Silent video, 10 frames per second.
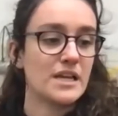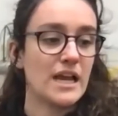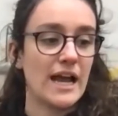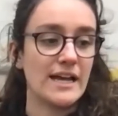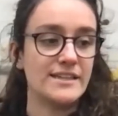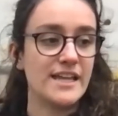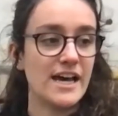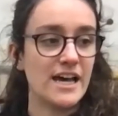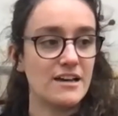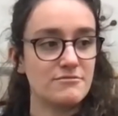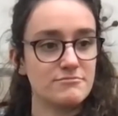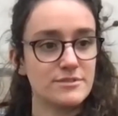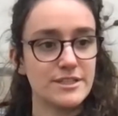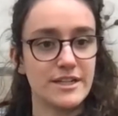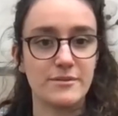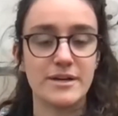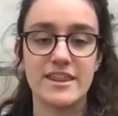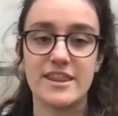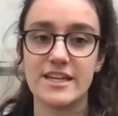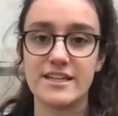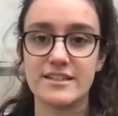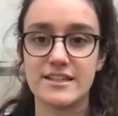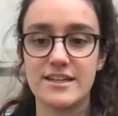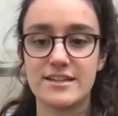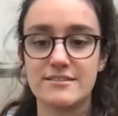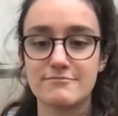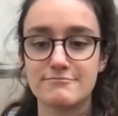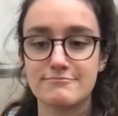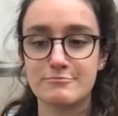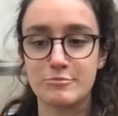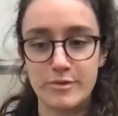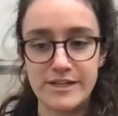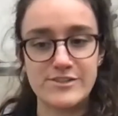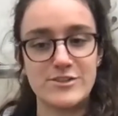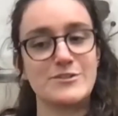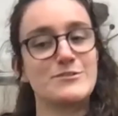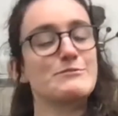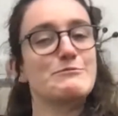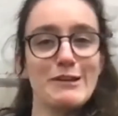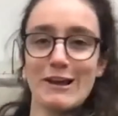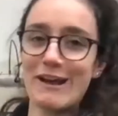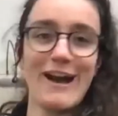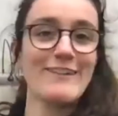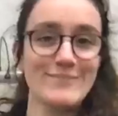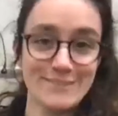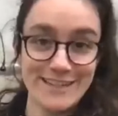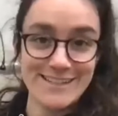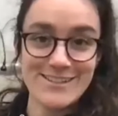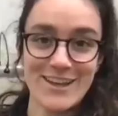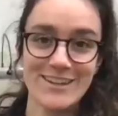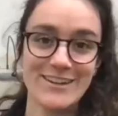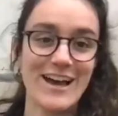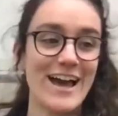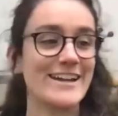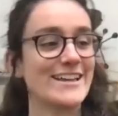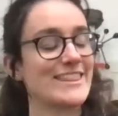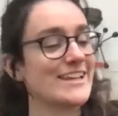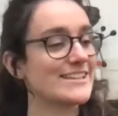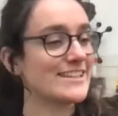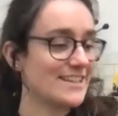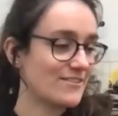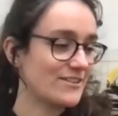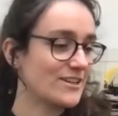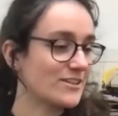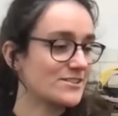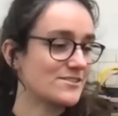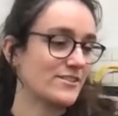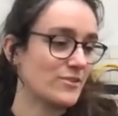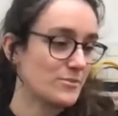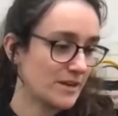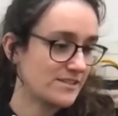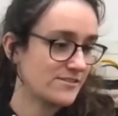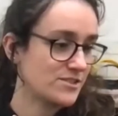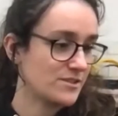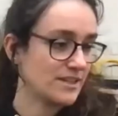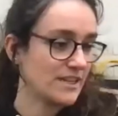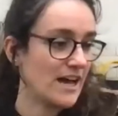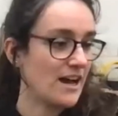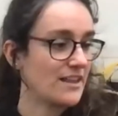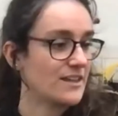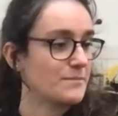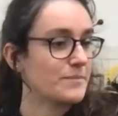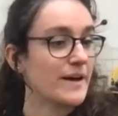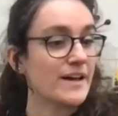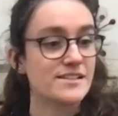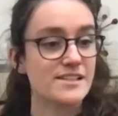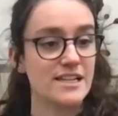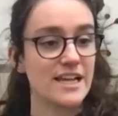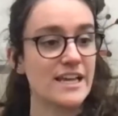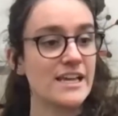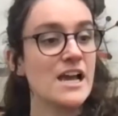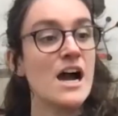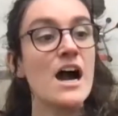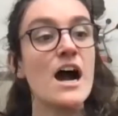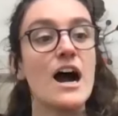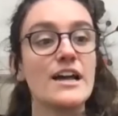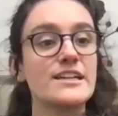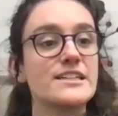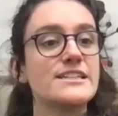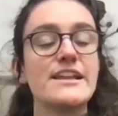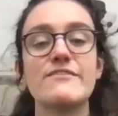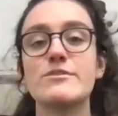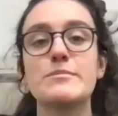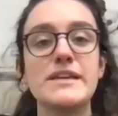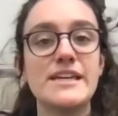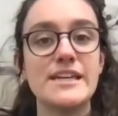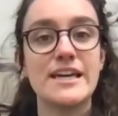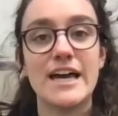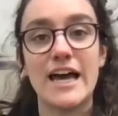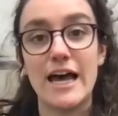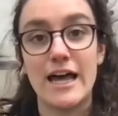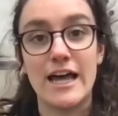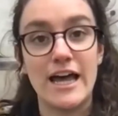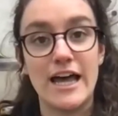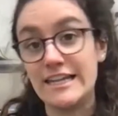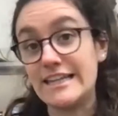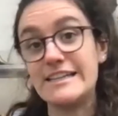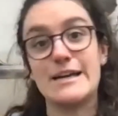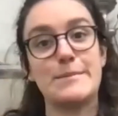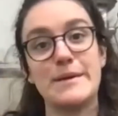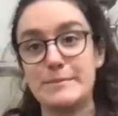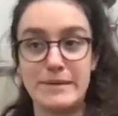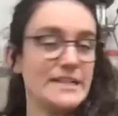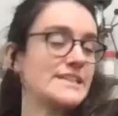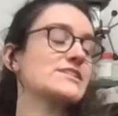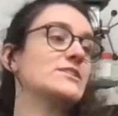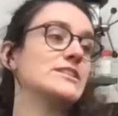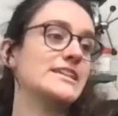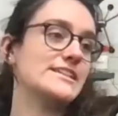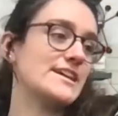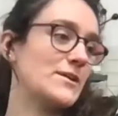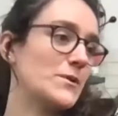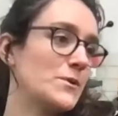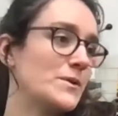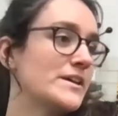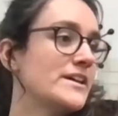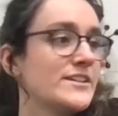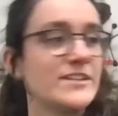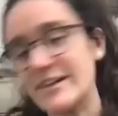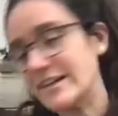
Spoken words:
And that, you know, I think that we should look after each other. And I think that there are lots of different ways of doing that. I think personally, I could never be a leader, a big political leader, or, you know,